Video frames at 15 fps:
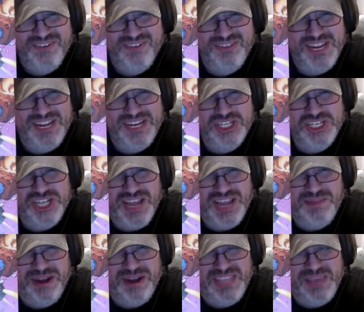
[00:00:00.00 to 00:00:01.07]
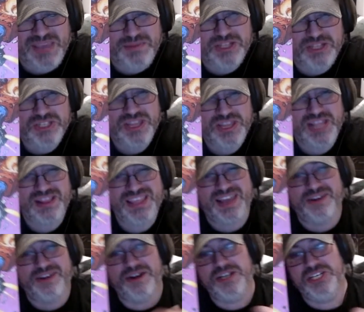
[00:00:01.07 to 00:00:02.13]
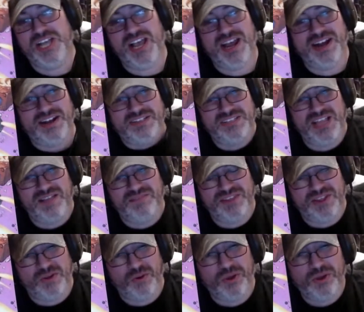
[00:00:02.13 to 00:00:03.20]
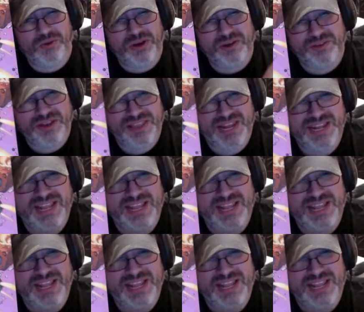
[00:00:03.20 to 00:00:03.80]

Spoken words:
When they get shot and battle damage, they leak energon and stuff like oil, whatever, and